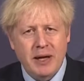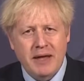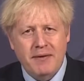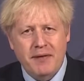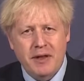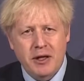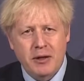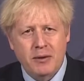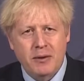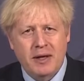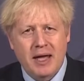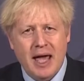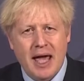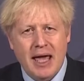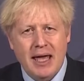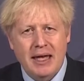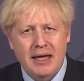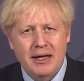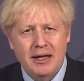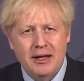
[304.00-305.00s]
the
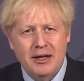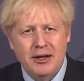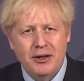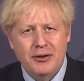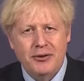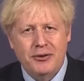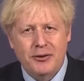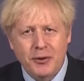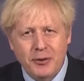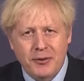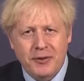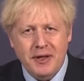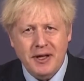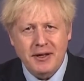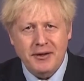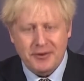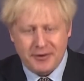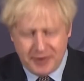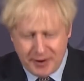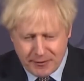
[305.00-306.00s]
UK do
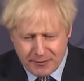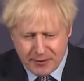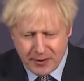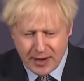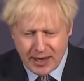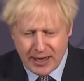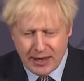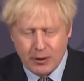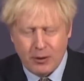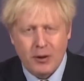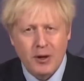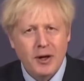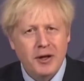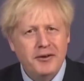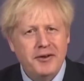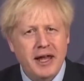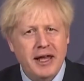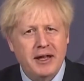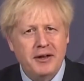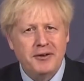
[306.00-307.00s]
things differently or
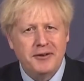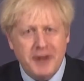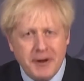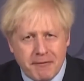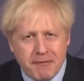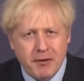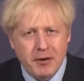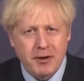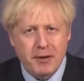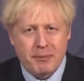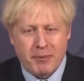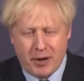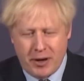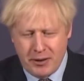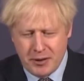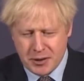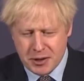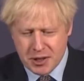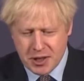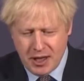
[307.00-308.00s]
take a different
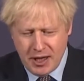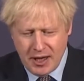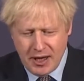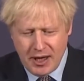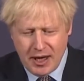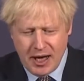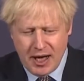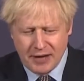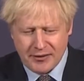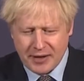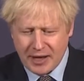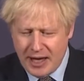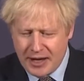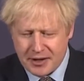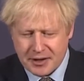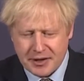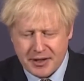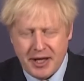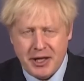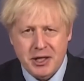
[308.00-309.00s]
approach to
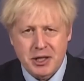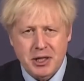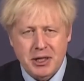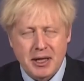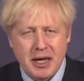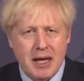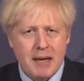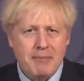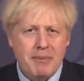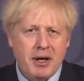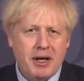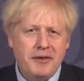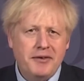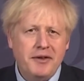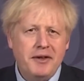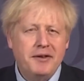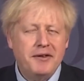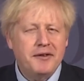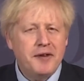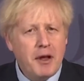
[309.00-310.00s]
legislation, because
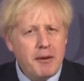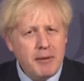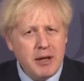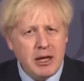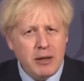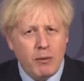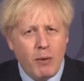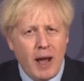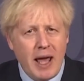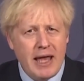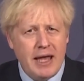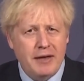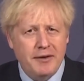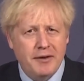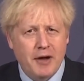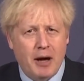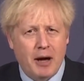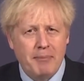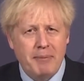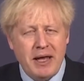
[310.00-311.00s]
in so many ways
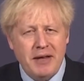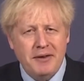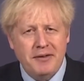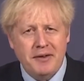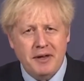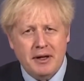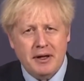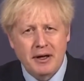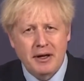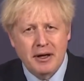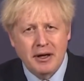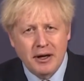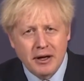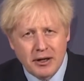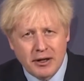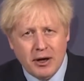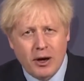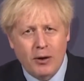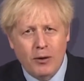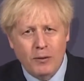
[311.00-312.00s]
our basic
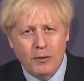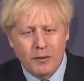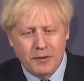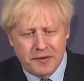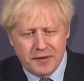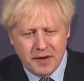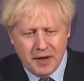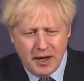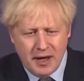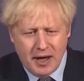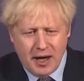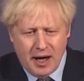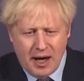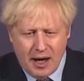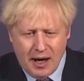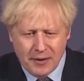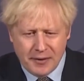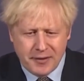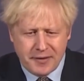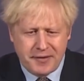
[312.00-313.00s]
goals are
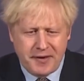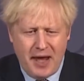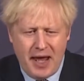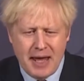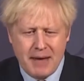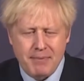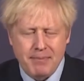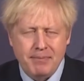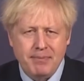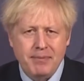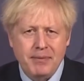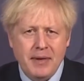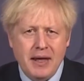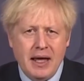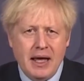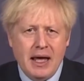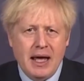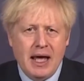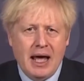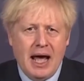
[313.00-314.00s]
the same.
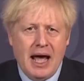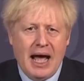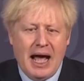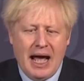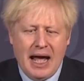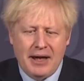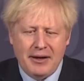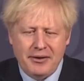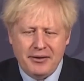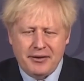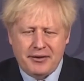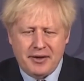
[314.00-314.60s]
And